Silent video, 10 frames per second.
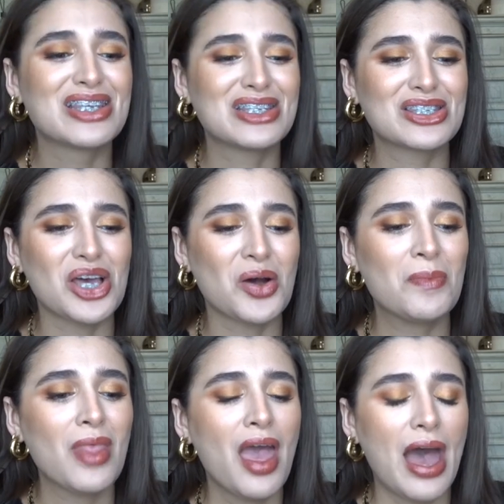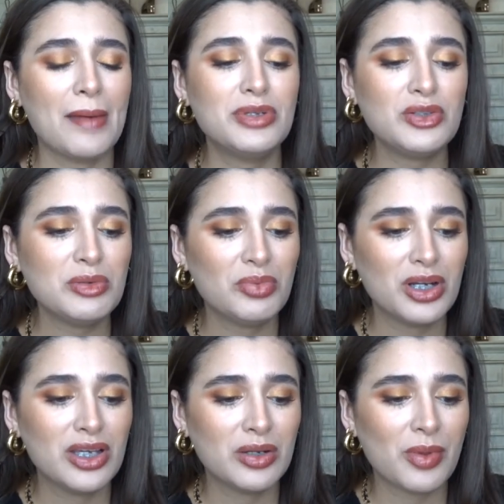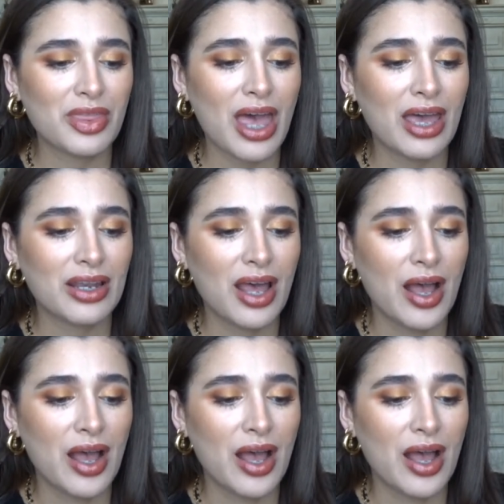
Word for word: So I've been doing pretty good with that.